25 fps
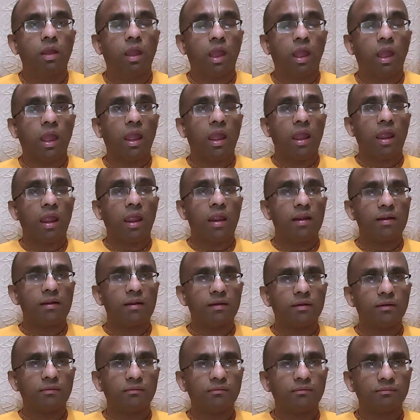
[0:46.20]

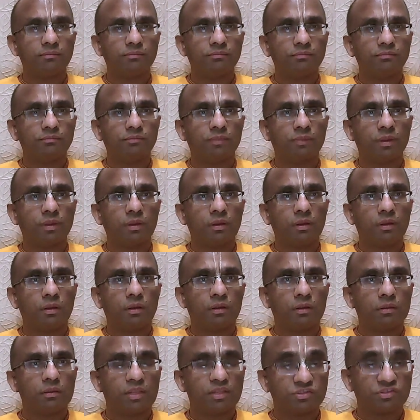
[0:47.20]
And uh,
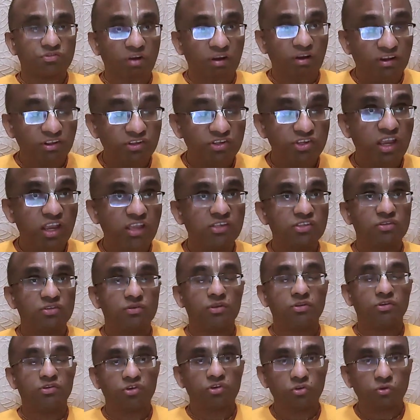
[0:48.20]
they strategized.
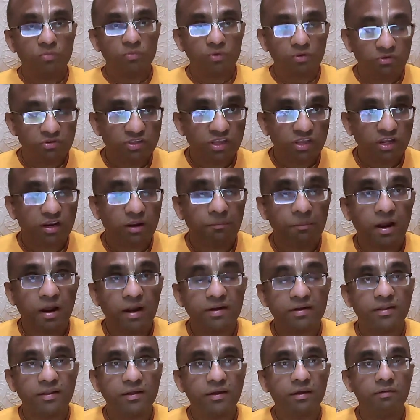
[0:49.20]
Drishtadyumna was their
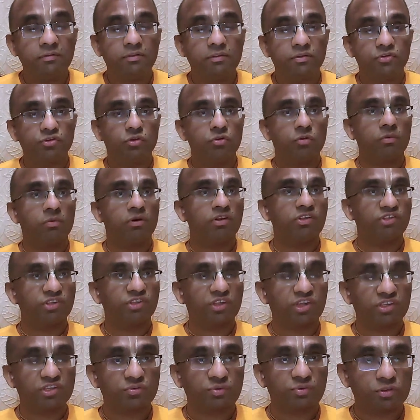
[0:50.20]
commander. Drishtadyumna
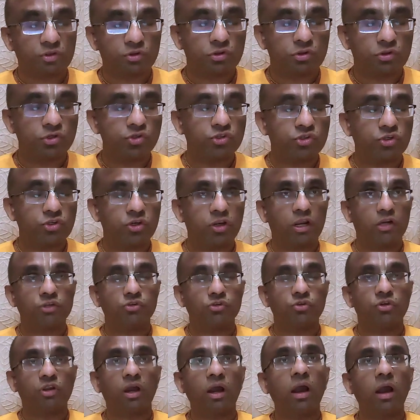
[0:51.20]
discussed with Yudhishthir,
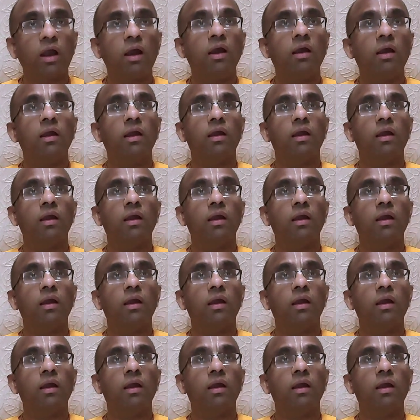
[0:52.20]
Arjuna.